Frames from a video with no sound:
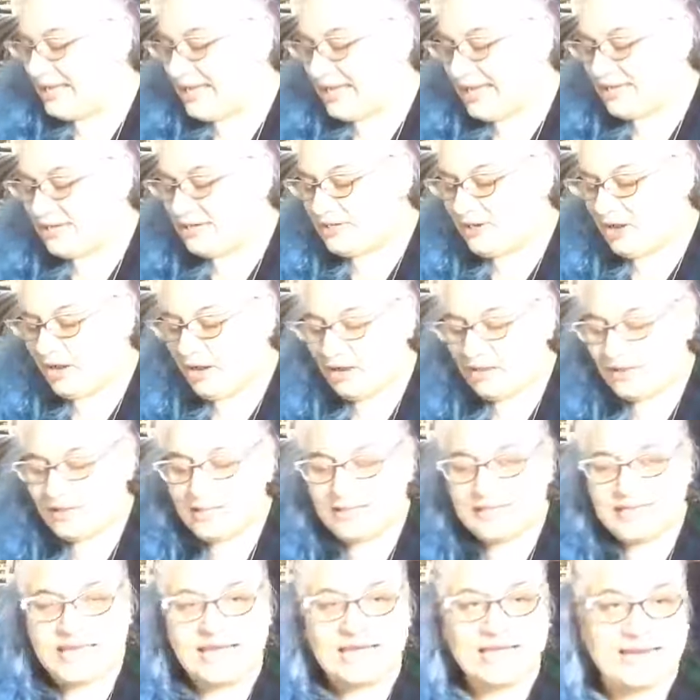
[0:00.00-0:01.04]
and call
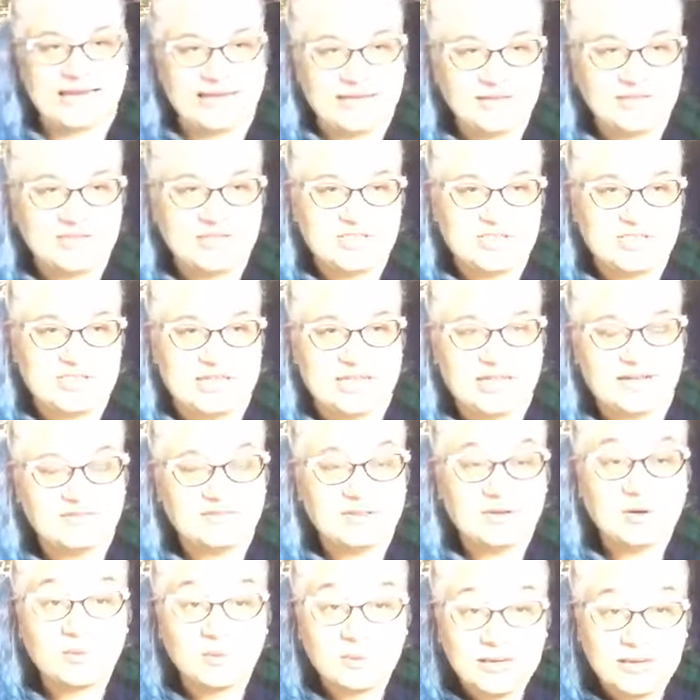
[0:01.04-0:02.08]
on that energy of
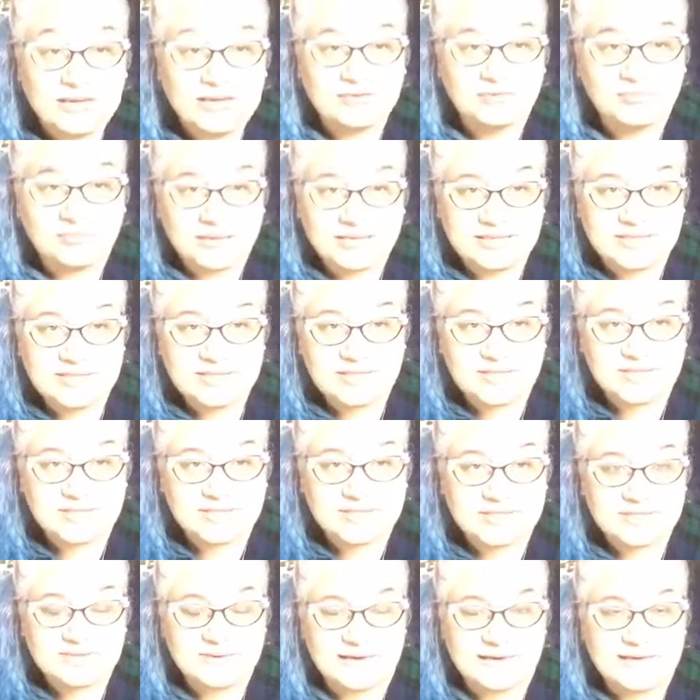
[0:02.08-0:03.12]
the Queen of
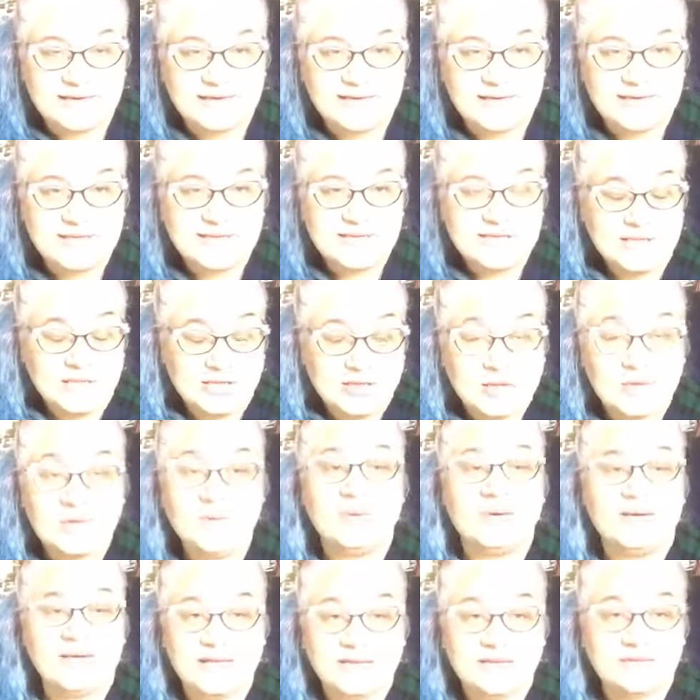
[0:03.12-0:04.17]
Pentacles, right? The
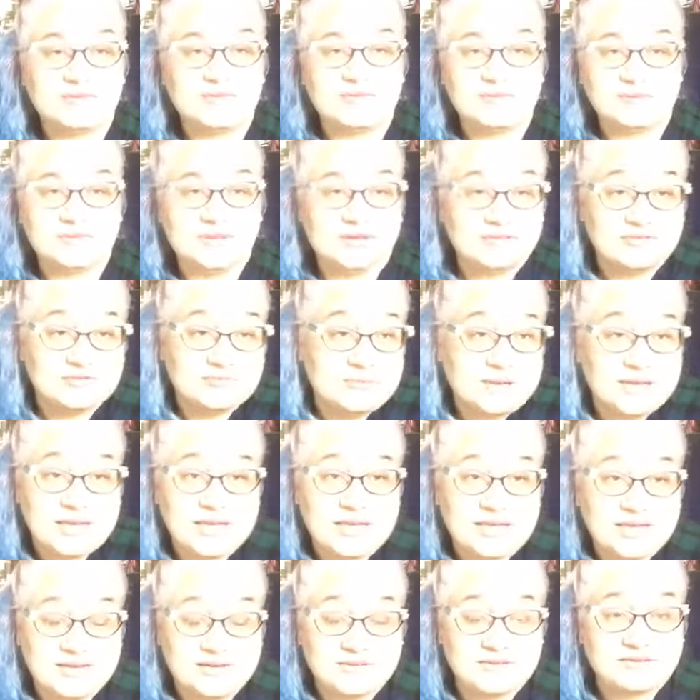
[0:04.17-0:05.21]
Queen of
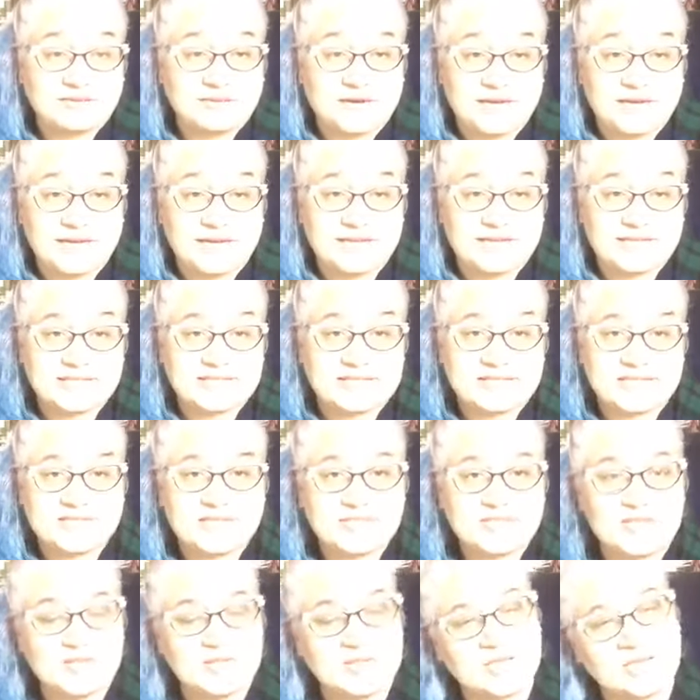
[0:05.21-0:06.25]
money, of finance,
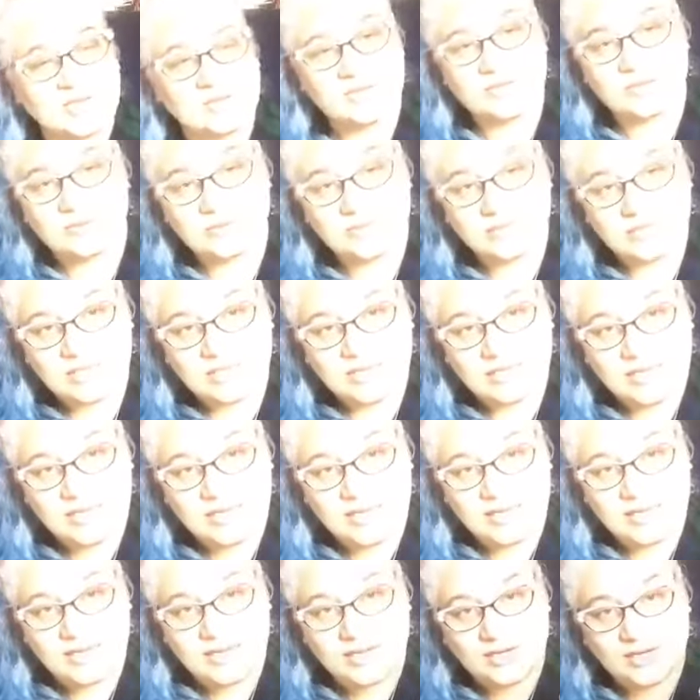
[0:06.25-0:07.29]
so that you can really get
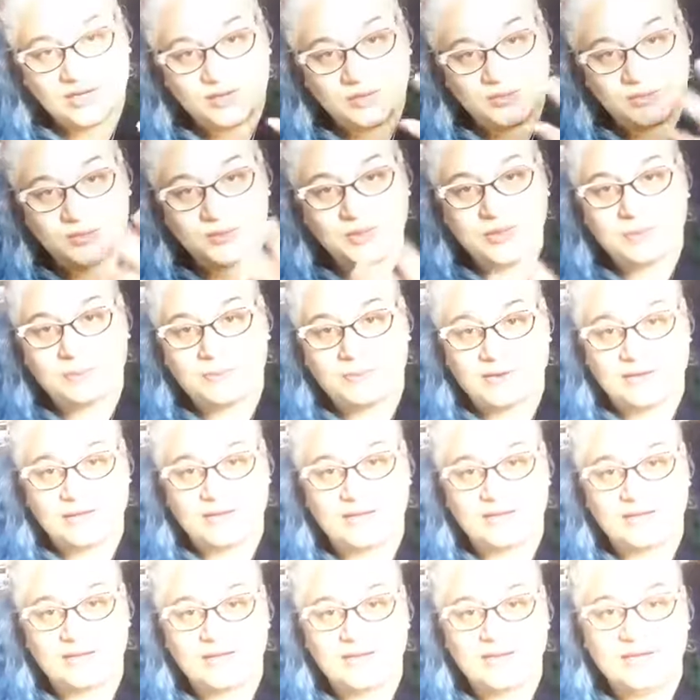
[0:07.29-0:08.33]
a grip
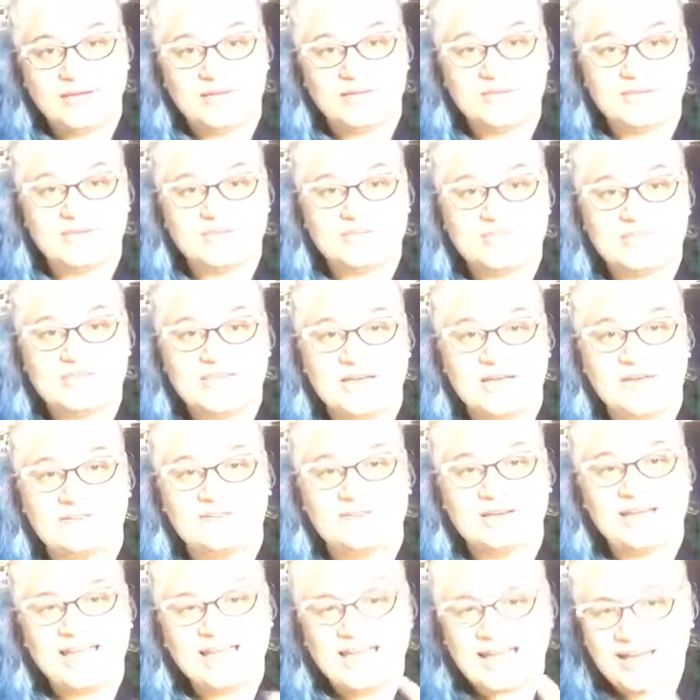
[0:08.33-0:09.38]
on yourself
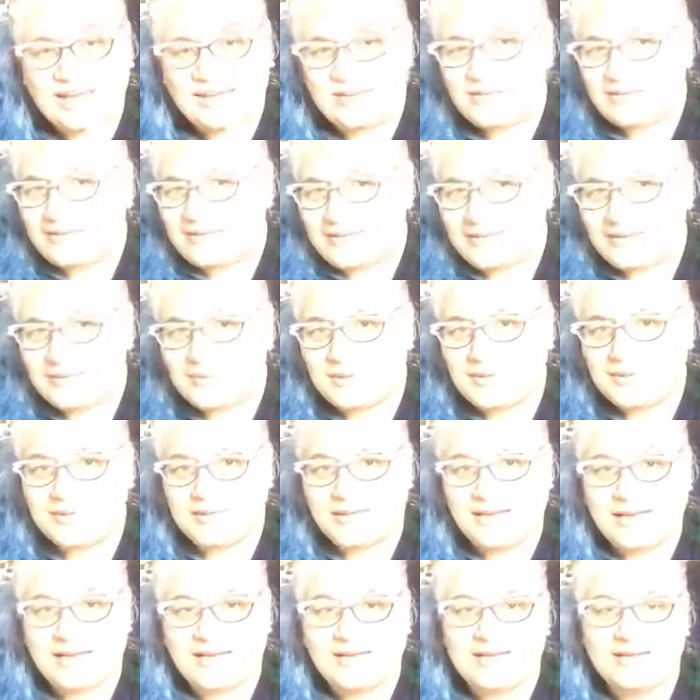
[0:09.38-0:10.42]
and how to deal with
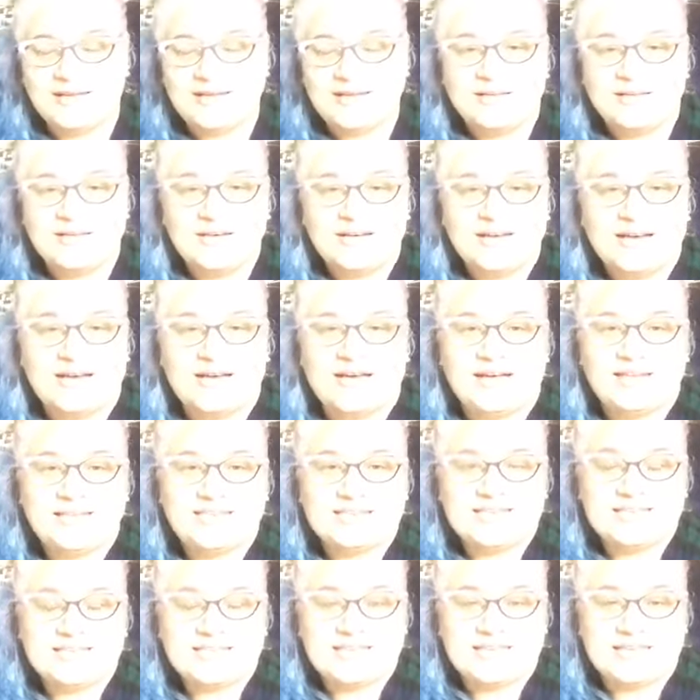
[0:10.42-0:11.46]
that.
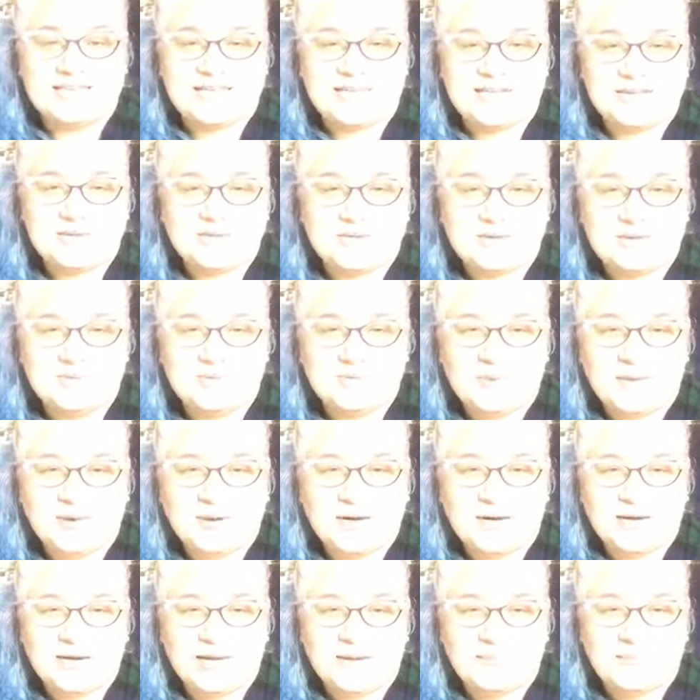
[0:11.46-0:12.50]
Let's see.
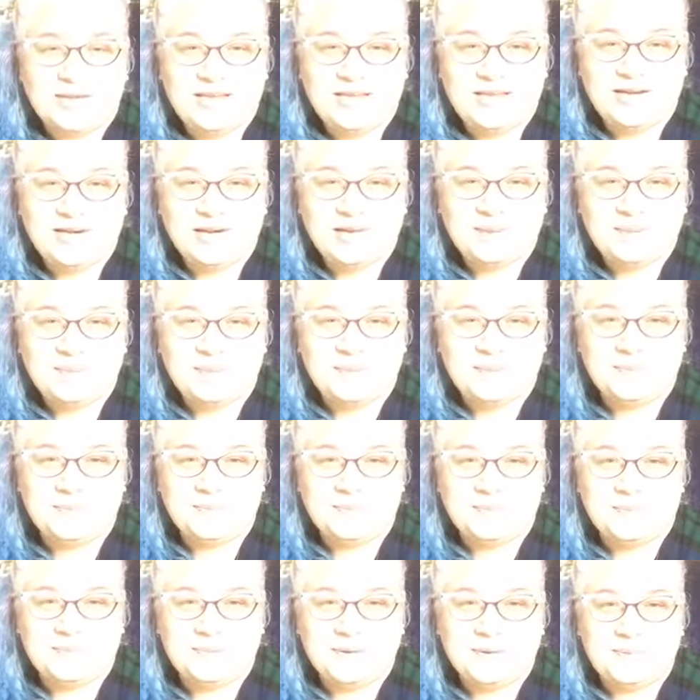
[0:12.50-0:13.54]
Morning, I'm here,
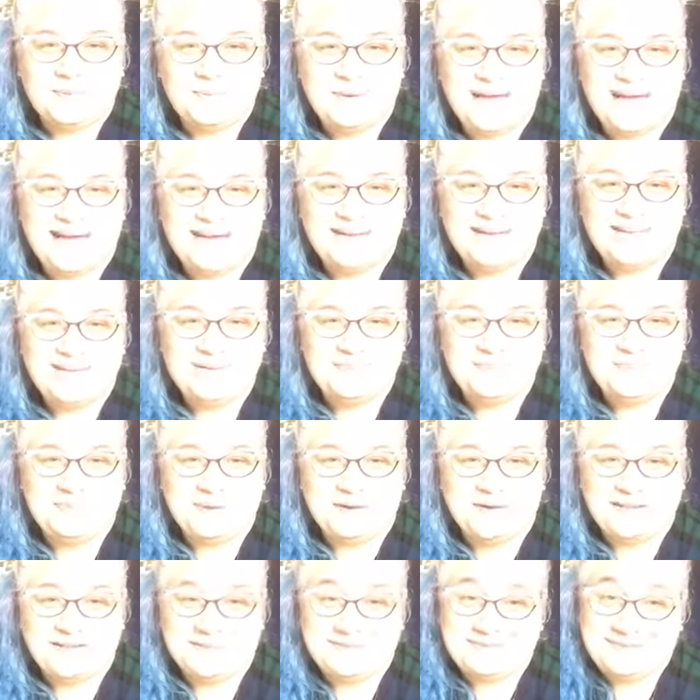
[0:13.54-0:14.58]
but back in a
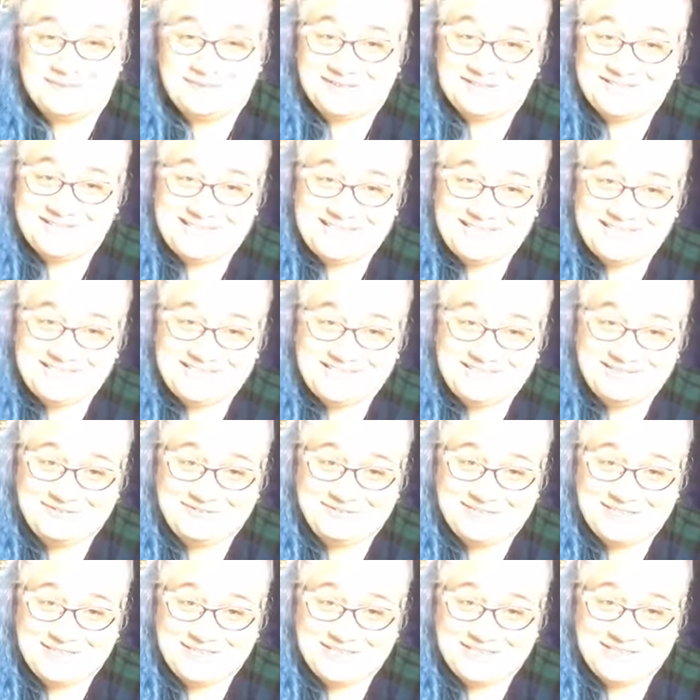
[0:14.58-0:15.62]
ball of irritation and
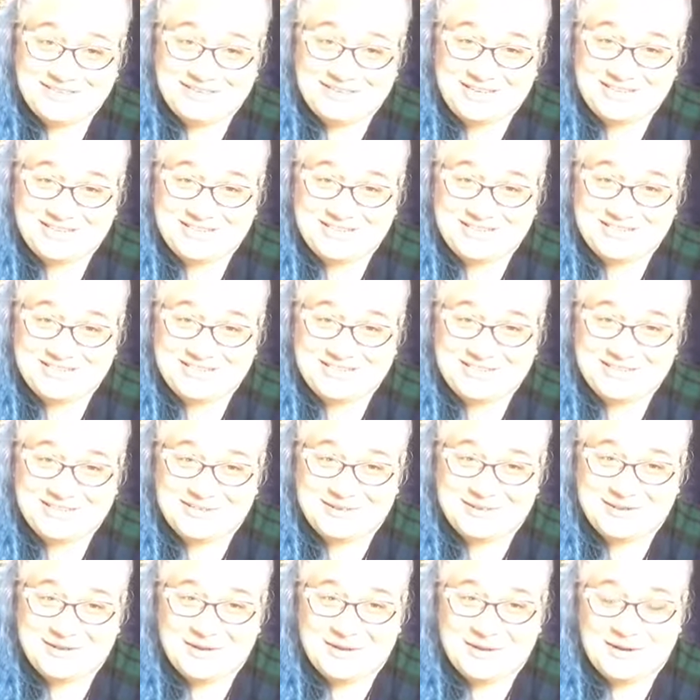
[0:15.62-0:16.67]
frustration,
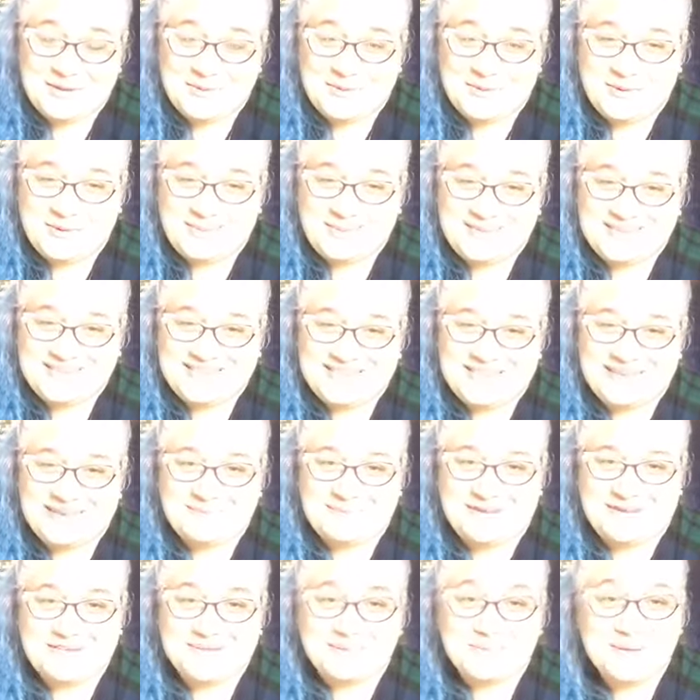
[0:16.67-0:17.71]
so won't be saying
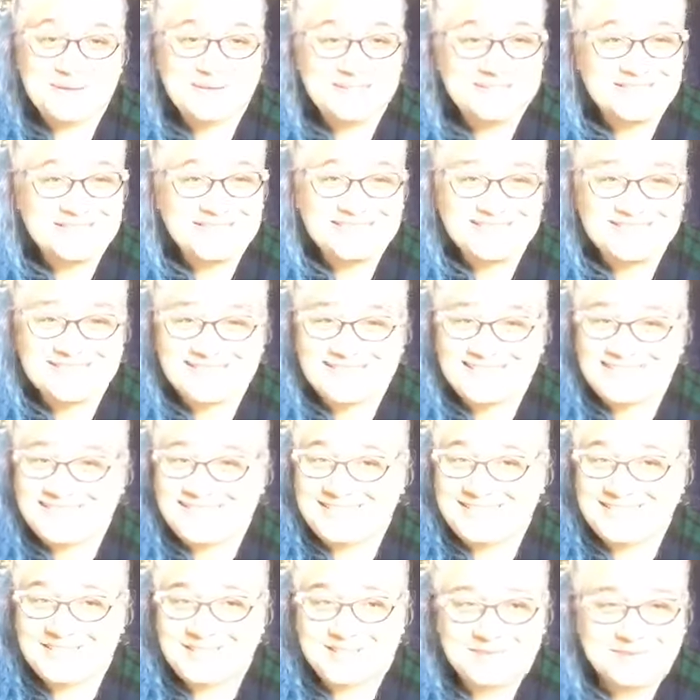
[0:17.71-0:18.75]
much. Well,
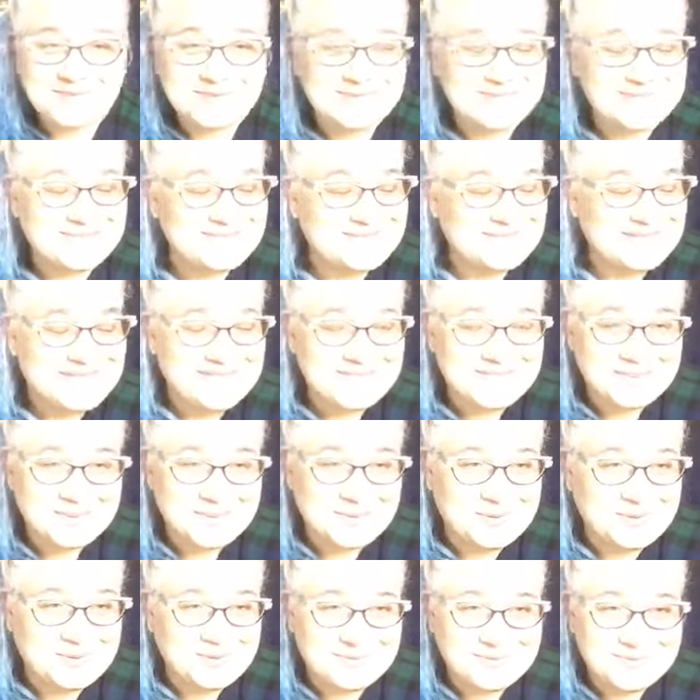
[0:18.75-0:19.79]
Jessie, that's
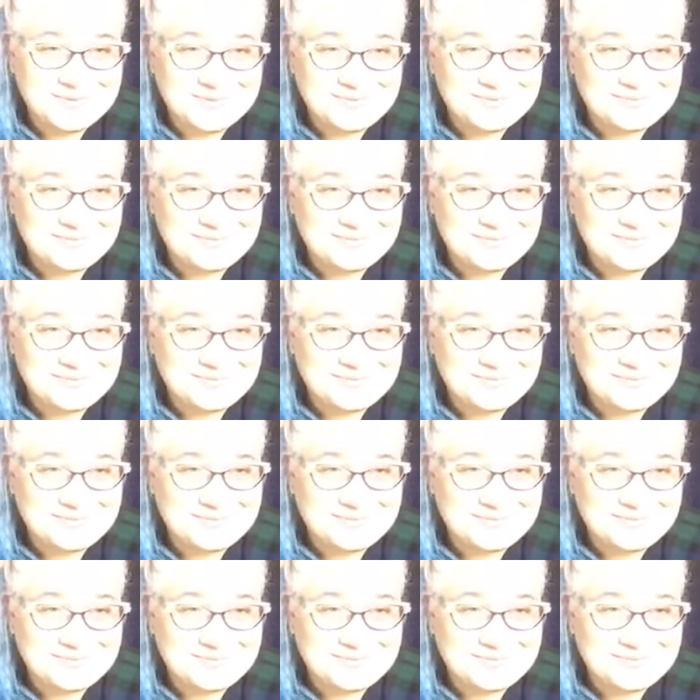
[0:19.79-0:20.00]
cool.